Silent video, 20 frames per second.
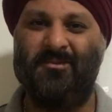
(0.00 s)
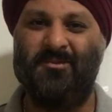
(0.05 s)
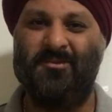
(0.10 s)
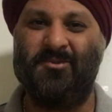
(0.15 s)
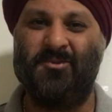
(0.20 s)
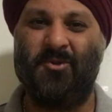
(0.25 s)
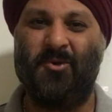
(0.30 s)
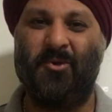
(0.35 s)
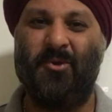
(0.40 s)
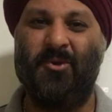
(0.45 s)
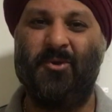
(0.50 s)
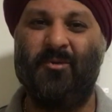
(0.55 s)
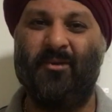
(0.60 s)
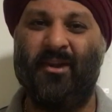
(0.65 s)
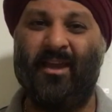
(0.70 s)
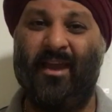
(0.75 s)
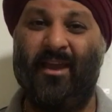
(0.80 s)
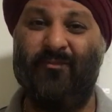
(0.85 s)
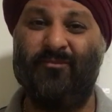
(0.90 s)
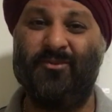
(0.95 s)
So, do you want
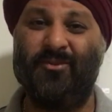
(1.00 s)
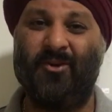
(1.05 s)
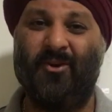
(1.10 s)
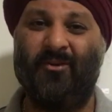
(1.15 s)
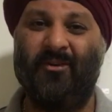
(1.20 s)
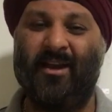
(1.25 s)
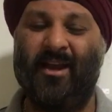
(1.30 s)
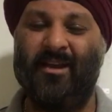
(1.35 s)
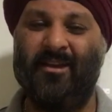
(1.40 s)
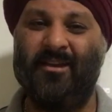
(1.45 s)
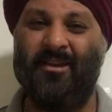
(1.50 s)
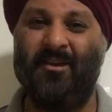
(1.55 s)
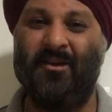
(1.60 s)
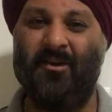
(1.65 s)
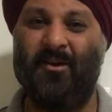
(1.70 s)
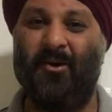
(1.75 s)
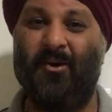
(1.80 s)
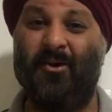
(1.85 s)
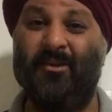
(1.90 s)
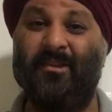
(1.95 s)
to have your idea
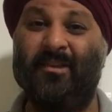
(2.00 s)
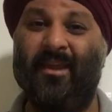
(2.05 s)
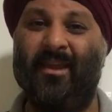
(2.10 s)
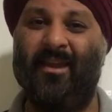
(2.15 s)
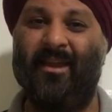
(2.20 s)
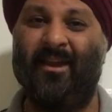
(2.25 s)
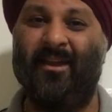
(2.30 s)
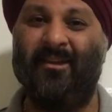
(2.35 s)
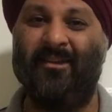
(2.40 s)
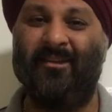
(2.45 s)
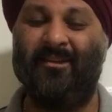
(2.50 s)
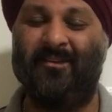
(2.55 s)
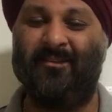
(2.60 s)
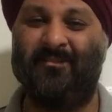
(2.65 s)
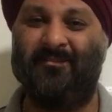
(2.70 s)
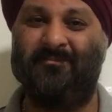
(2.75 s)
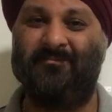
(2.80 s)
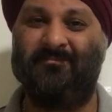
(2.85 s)
or their idea?